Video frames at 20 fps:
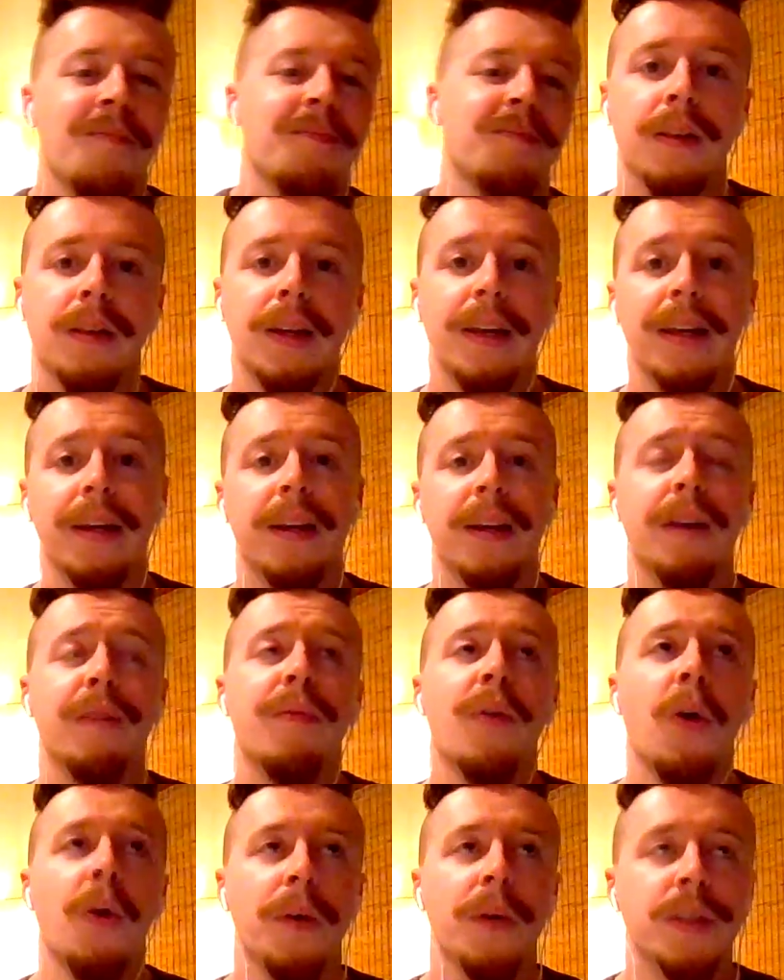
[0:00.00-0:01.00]
And I've
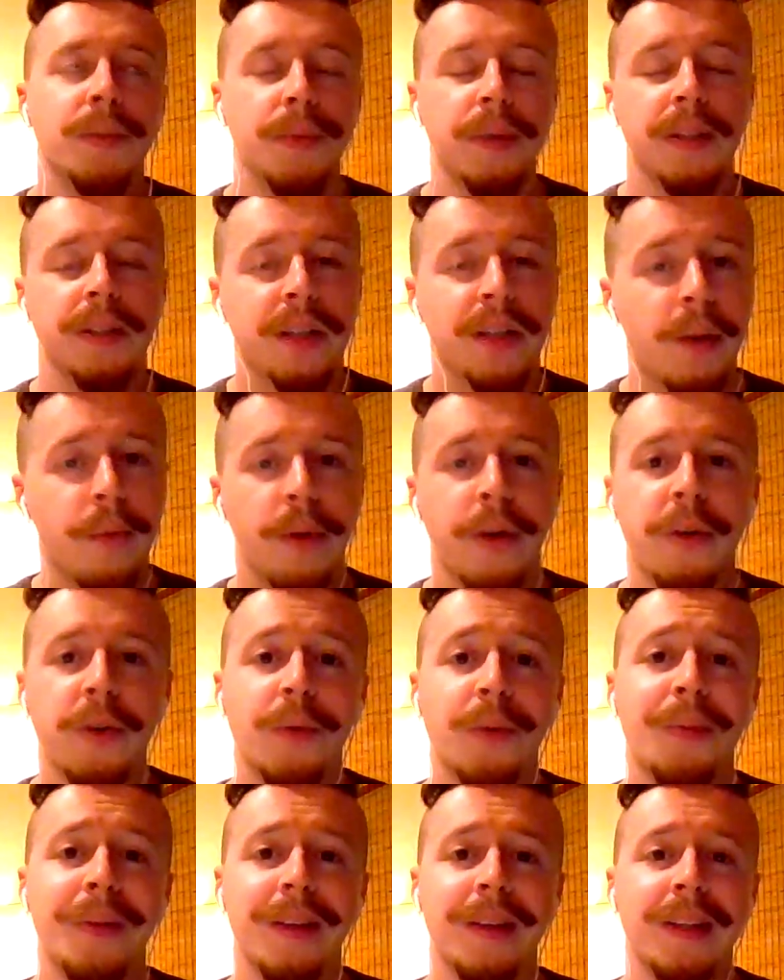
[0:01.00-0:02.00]
always been someone
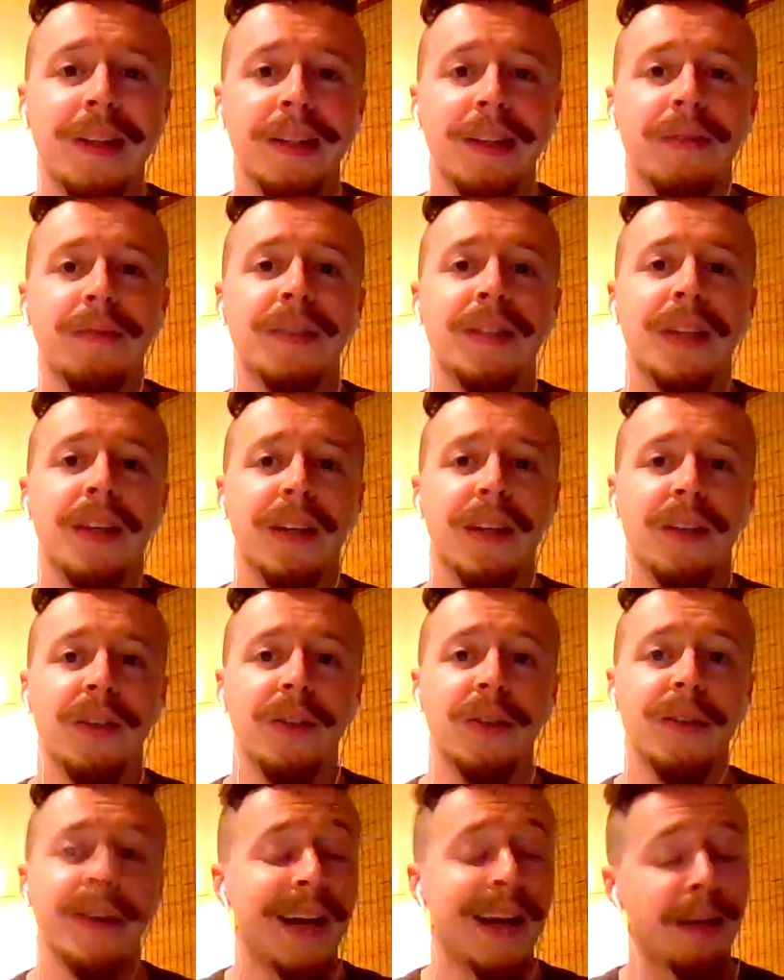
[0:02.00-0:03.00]
who believes they can
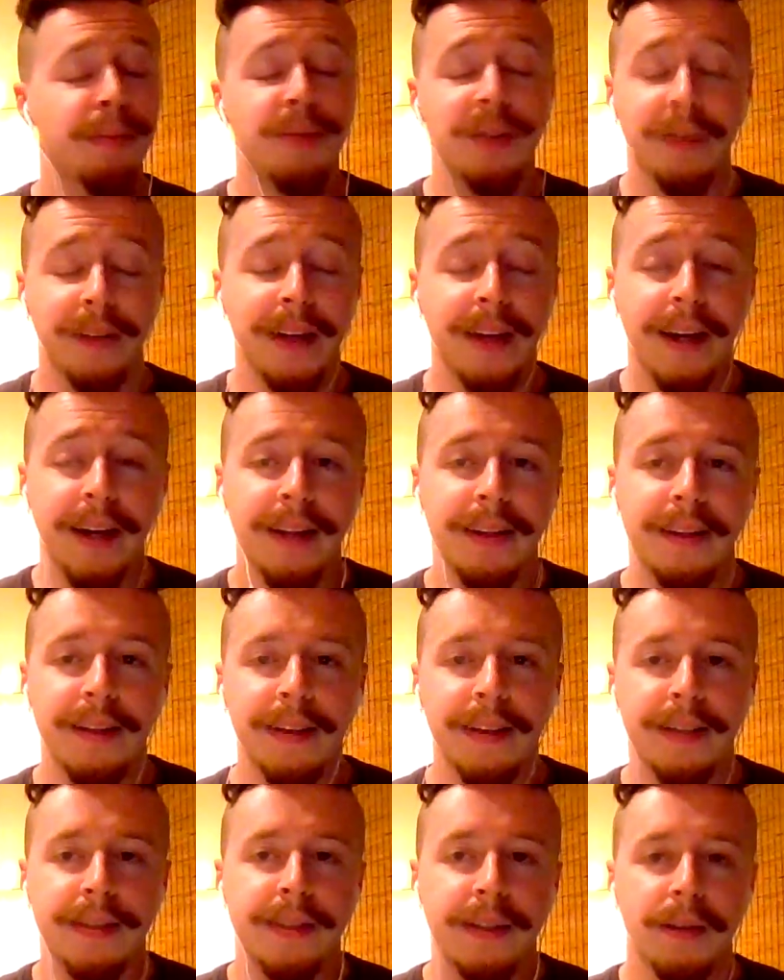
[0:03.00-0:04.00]
do absolutely anything
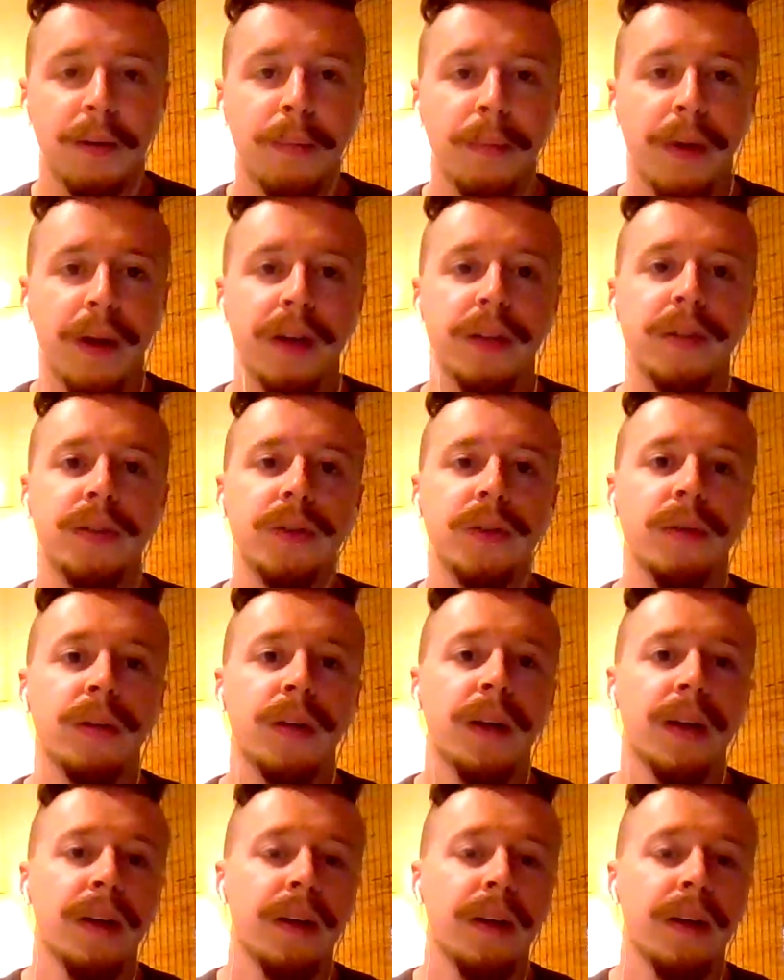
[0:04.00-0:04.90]
they set their mind to.